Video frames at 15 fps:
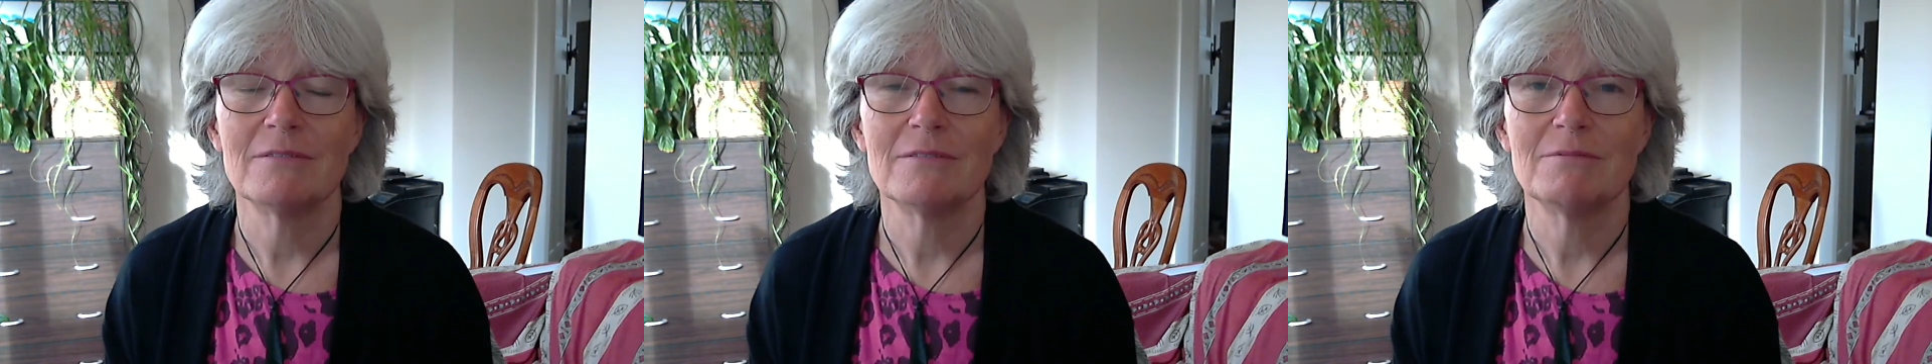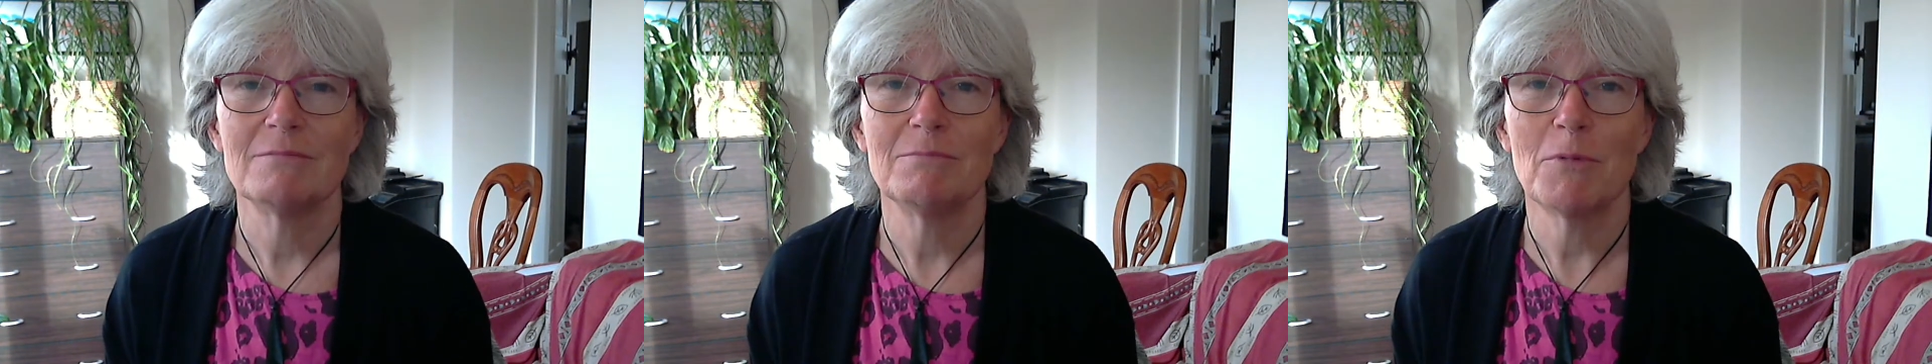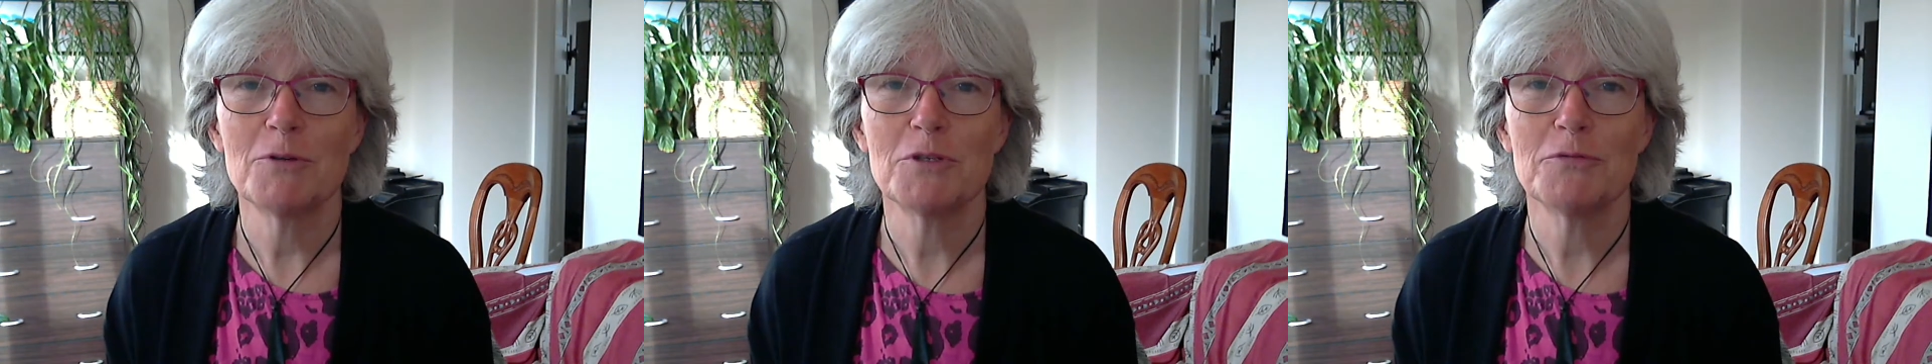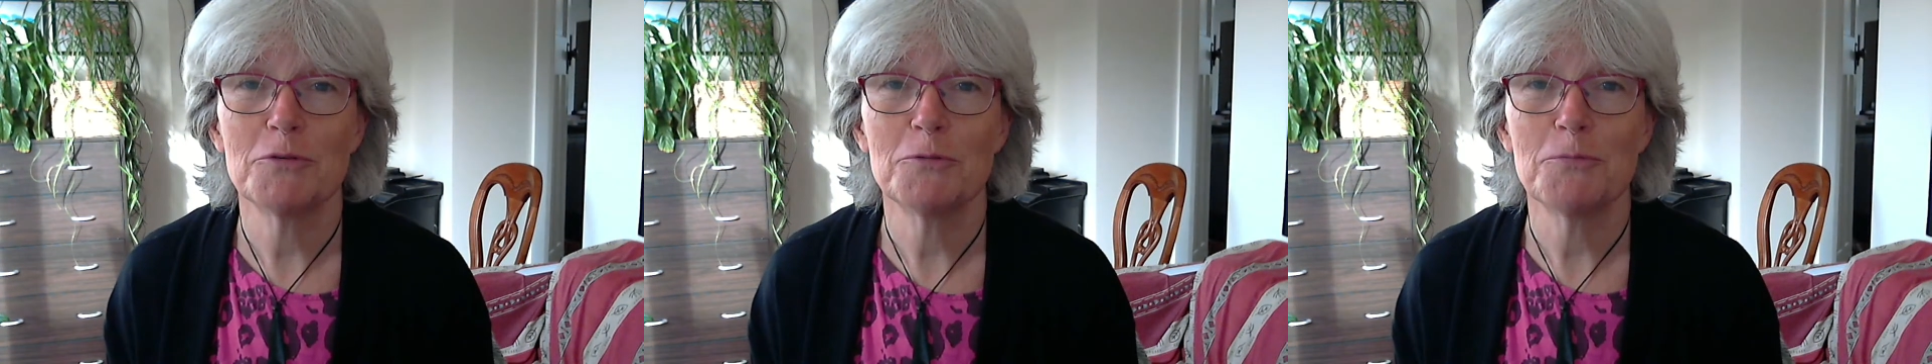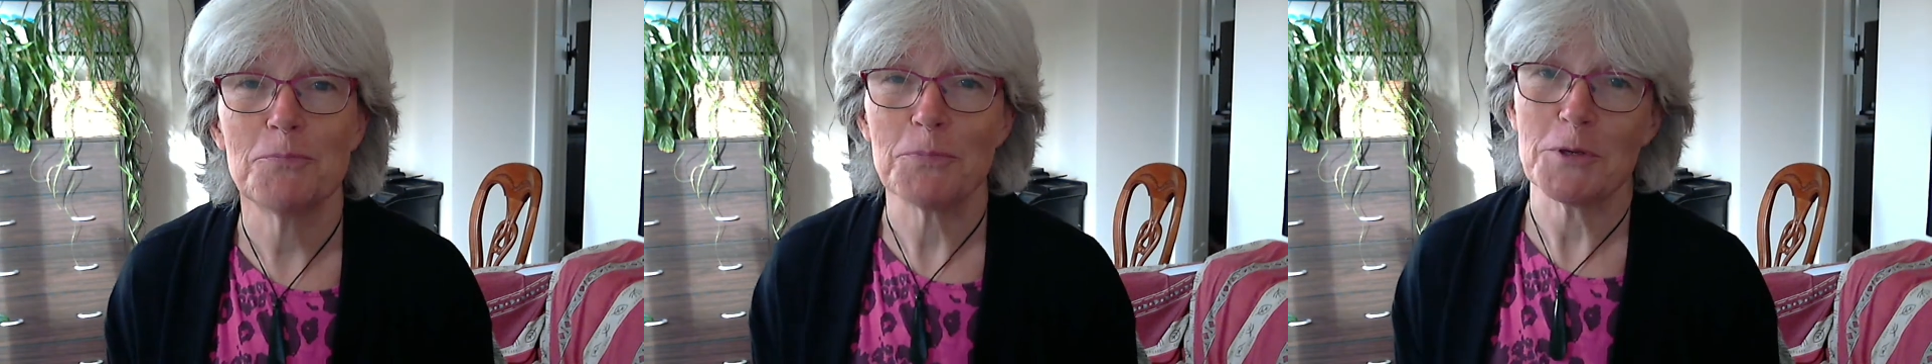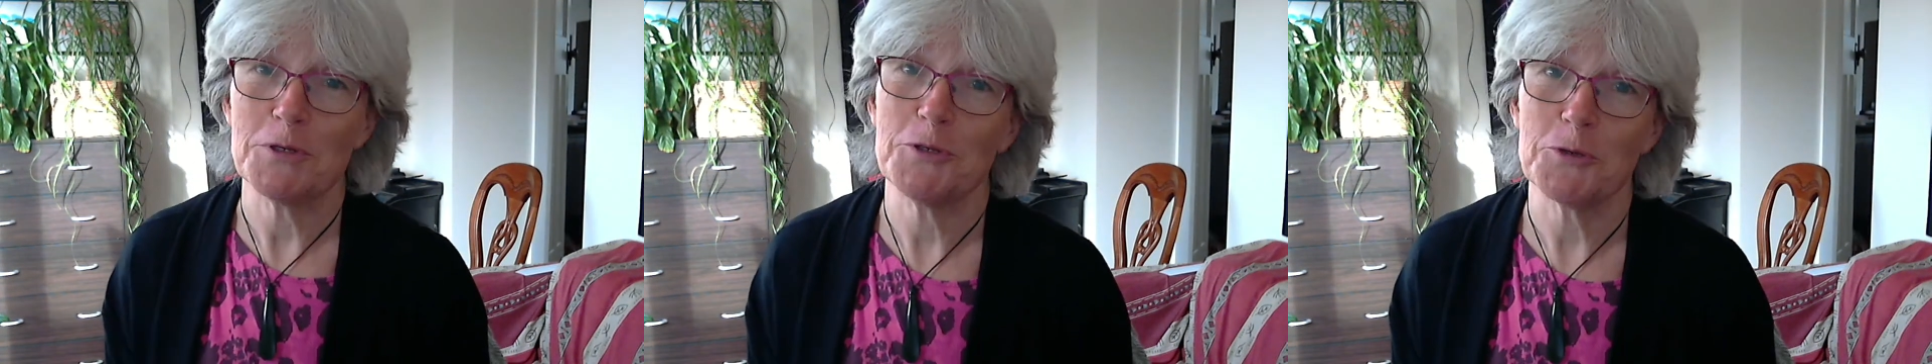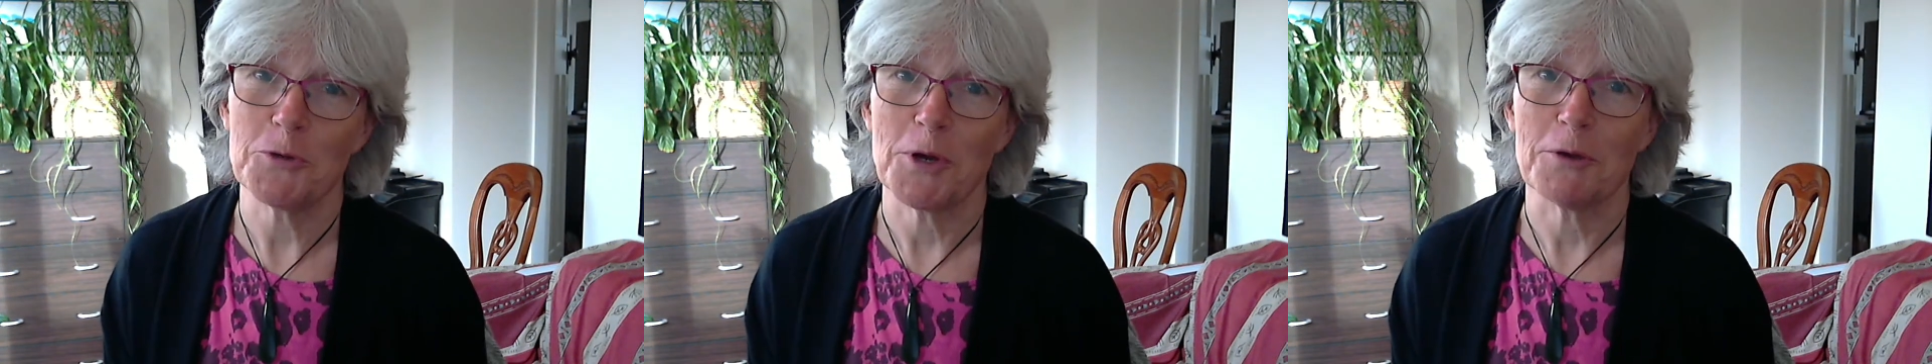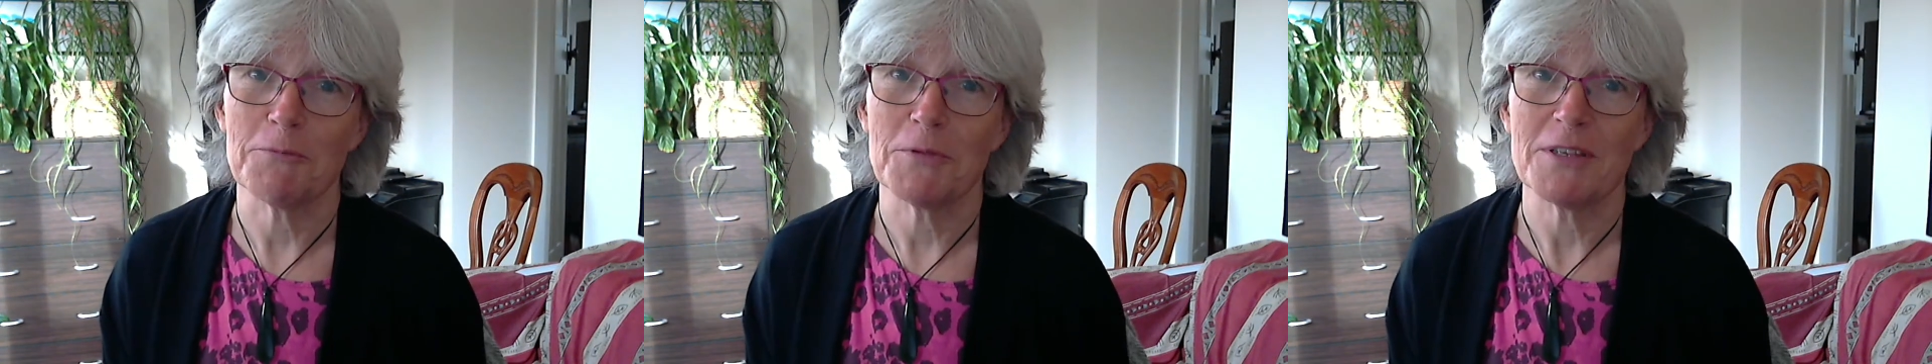Most of all, enjoy
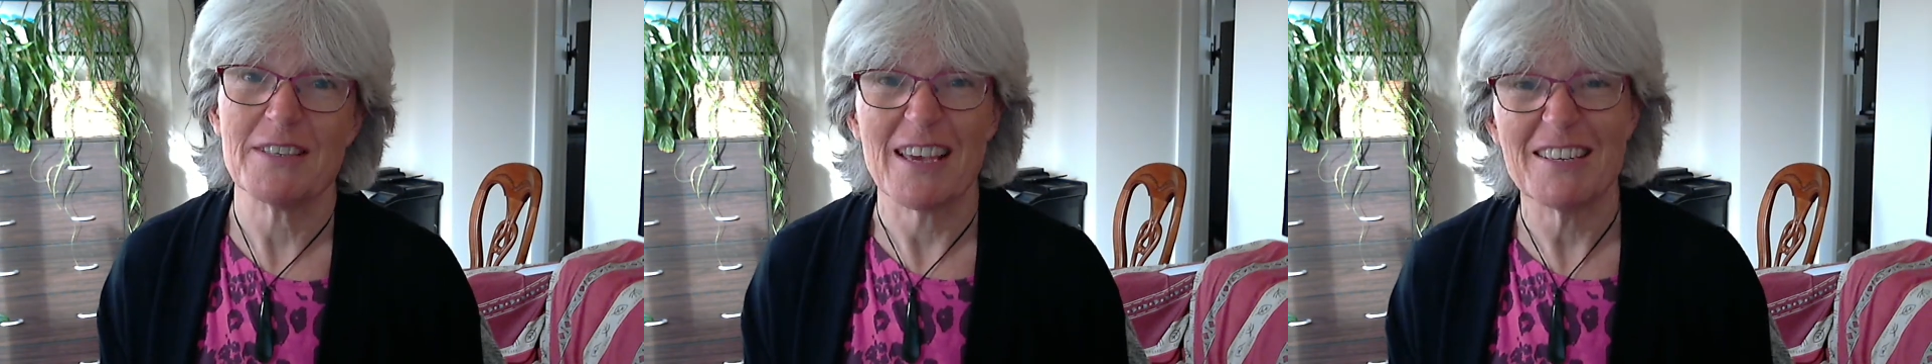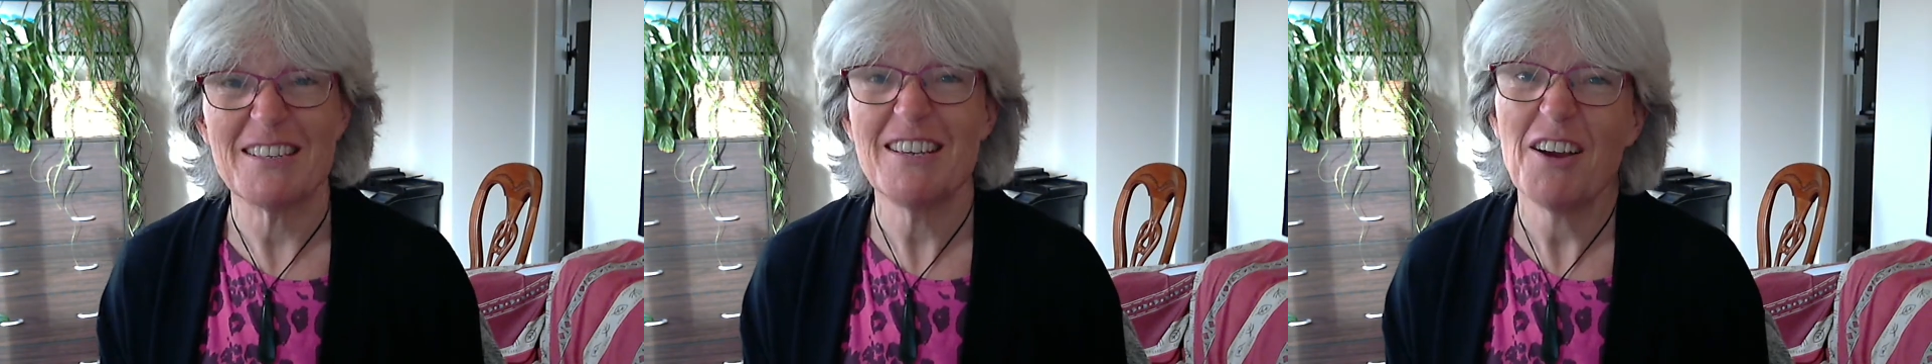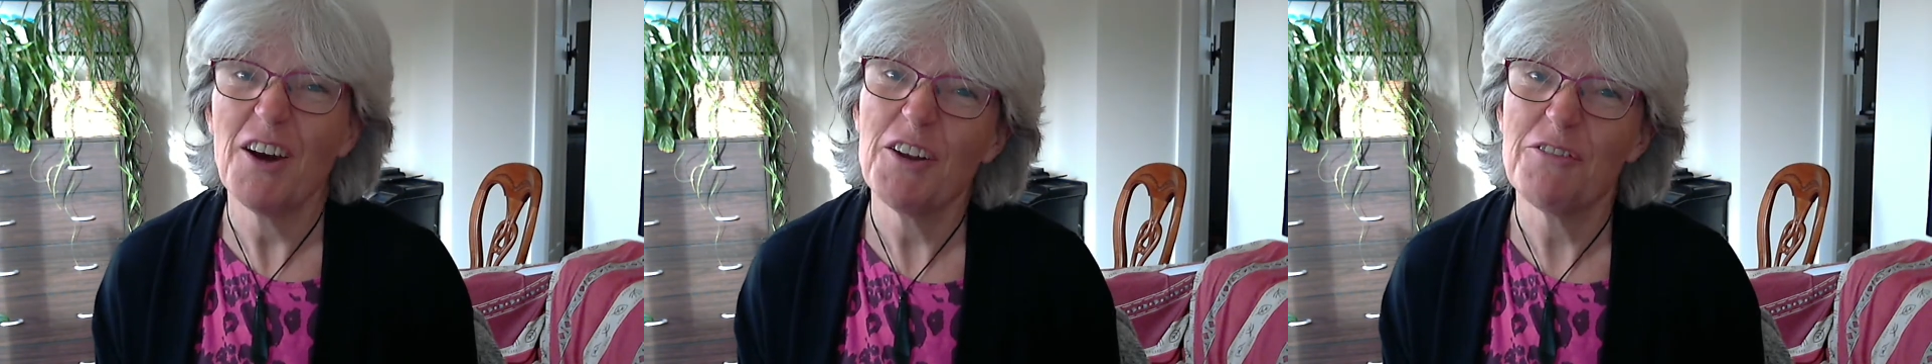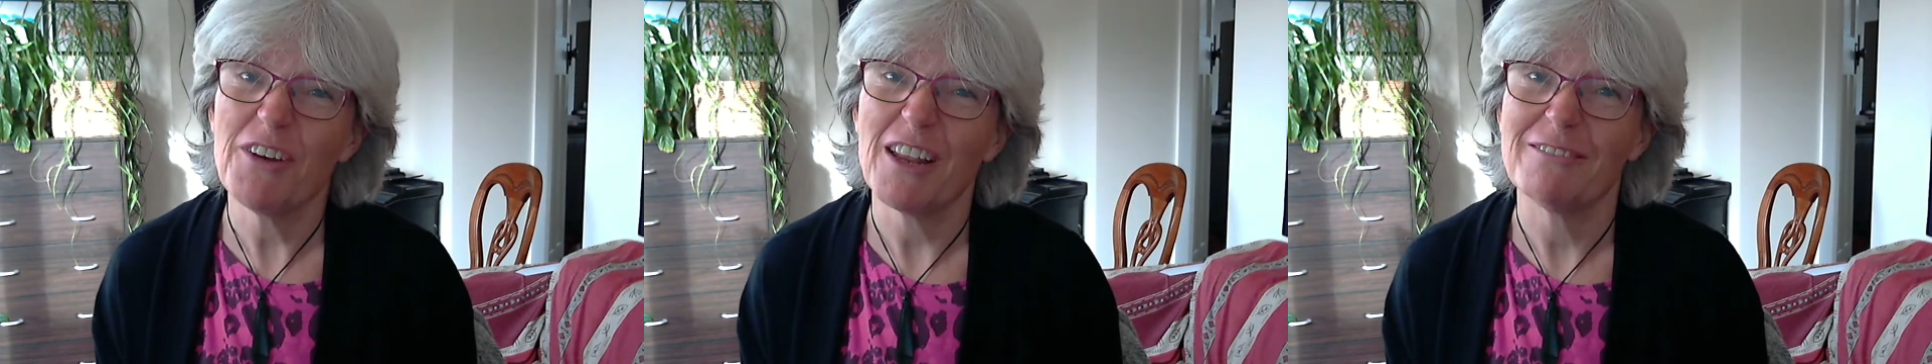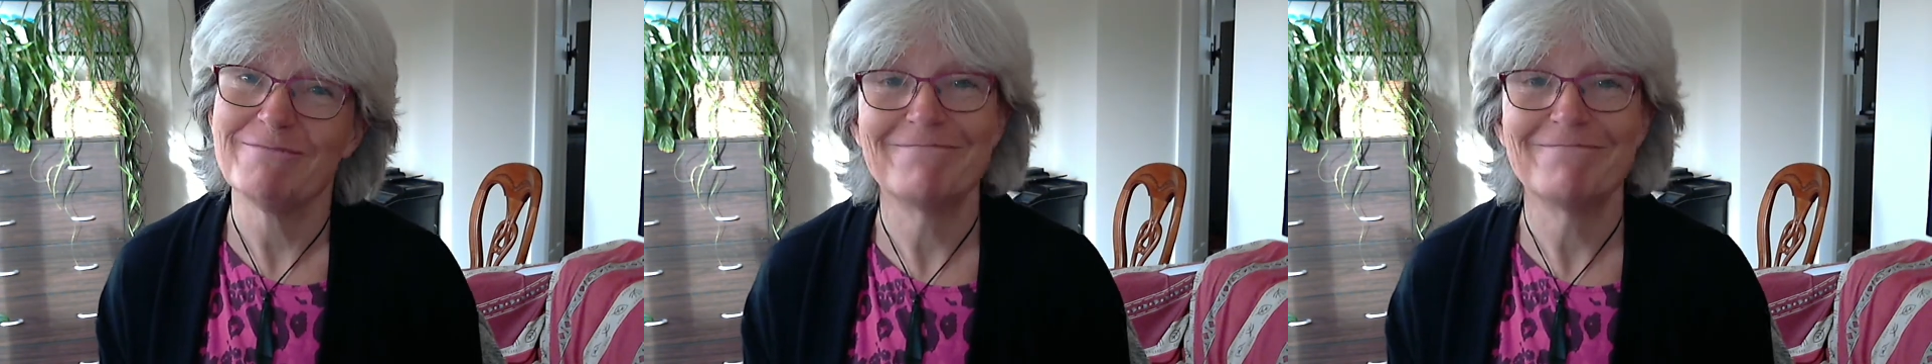it. It's actually kind of fun.